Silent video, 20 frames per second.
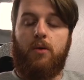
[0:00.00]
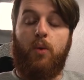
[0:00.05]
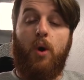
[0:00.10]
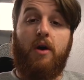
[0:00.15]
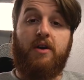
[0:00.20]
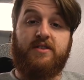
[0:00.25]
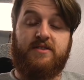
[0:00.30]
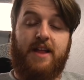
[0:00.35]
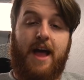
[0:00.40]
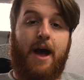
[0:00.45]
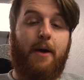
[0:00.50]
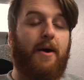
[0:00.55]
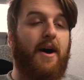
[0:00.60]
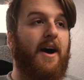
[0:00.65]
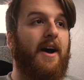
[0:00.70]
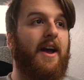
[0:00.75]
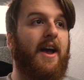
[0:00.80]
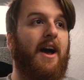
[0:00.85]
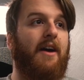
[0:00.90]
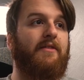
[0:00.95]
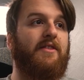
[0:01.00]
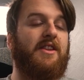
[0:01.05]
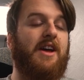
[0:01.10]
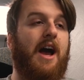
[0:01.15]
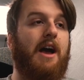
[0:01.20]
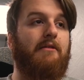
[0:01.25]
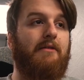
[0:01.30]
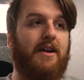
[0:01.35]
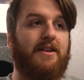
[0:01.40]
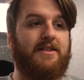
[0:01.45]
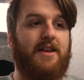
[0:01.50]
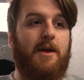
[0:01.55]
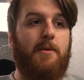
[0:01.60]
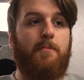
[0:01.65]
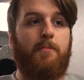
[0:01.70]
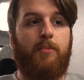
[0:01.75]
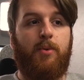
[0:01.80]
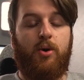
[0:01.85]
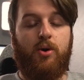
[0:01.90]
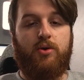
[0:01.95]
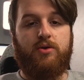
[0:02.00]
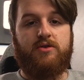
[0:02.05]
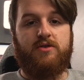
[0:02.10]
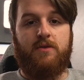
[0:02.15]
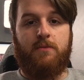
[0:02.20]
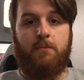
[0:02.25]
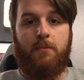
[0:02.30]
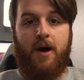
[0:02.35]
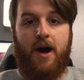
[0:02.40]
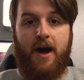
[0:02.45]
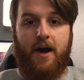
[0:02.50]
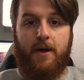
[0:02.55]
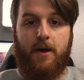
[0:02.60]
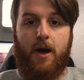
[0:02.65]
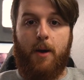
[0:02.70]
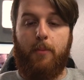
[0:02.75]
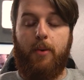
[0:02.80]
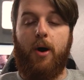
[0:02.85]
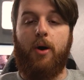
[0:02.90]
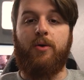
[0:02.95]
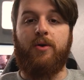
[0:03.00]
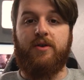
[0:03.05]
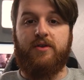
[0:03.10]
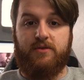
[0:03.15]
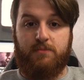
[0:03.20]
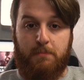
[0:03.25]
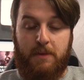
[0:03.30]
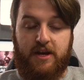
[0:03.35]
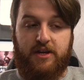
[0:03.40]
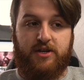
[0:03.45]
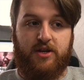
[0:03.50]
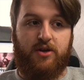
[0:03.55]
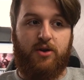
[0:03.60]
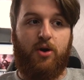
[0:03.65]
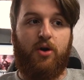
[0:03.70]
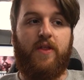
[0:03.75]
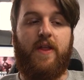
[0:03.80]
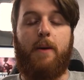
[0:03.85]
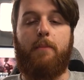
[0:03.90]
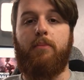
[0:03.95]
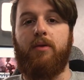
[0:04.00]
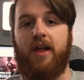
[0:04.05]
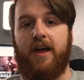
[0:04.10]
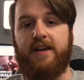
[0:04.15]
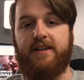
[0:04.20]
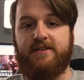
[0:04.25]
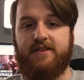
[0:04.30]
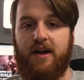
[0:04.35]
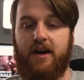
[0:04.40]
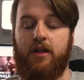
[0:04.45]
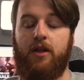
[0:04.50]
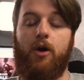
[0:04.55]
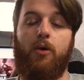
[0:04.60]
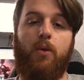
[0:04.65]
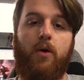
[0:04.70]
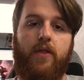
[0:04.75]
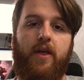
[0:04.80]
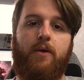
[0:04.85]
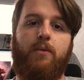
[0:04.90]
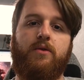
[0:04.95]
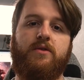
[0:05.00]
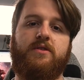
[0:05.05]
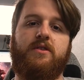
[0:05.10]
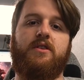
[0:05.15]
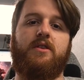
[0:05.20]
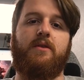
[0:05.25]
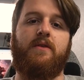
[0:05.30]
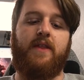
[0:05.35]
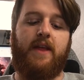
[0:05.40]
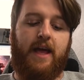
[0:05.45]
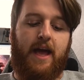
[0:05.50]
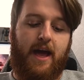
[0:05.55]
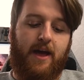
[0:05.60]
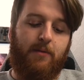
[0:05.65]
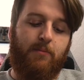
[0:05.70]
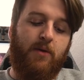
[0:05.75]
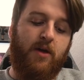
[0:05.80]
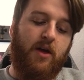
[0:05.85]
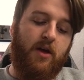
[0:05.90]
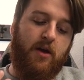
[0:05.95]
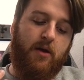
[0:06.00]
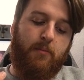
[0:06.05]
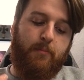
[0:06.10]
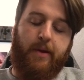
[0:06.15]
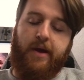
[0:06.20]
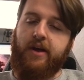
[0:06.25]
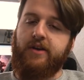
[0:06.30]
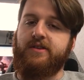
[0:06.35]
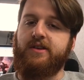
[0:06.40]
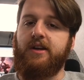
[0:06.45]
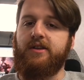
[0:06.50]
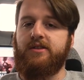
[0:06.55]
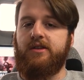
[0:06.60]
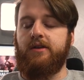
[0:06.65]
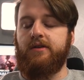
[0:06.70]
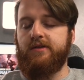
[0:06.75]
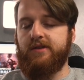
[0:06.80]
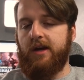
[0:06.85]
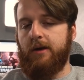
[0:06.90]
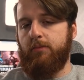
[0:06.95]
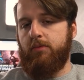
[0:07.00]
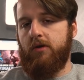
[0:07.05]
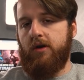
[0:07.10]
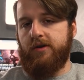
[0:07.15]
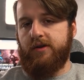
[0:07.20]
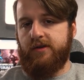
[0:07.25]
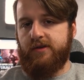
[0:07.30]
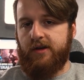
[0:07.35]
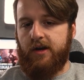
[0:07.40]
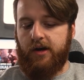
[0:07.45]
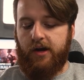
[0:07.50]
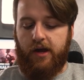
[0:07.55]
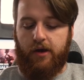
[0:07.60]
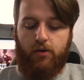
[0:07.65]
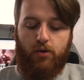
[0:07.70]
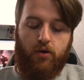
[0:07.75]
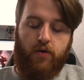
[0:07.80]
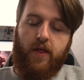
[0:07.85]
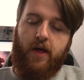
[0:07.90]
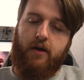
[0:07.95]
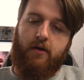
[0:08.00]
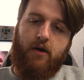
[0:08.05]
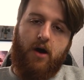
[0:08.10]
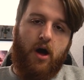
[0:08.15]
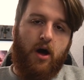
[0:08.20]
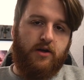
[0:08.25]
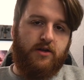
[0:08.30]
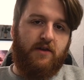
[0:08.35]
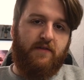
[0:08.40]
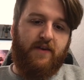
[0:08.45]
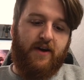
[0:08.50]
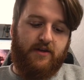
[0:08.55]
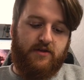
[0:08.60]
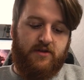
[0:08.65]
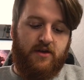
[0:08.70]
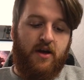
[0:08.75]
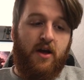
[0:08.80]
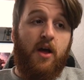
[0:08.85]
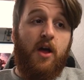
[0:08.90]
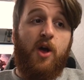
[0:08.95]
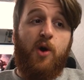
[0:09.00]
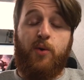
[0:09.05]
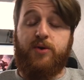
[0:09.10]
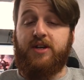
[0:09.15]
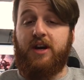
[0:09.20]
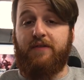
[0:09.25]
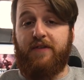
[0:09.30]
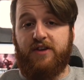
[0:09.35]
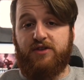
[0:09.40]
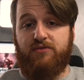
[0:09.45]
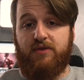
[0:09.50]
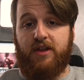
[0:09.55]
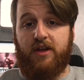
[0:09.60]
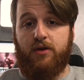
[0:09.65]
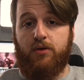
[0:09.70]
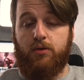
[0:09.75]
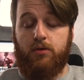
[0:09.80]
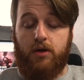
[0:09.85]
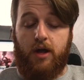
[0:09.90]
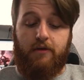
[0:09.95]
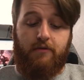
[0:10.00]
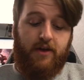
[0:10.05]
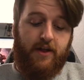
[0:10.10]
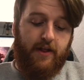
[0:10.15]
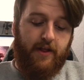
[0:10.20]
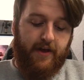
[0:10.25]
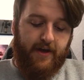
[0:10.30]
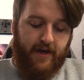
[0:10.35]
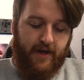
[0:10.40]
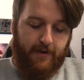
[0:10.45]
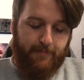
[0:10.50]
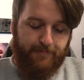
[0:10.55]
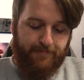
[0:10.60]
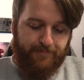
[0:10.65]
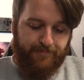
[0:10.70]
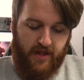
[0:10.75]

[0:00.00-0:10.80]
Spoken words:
Whereas now I have direct input to my opponent's mission or their playstyle or what they want to do in the game, because I choose their priority target or their artifact, which I think is really cool. I really like it.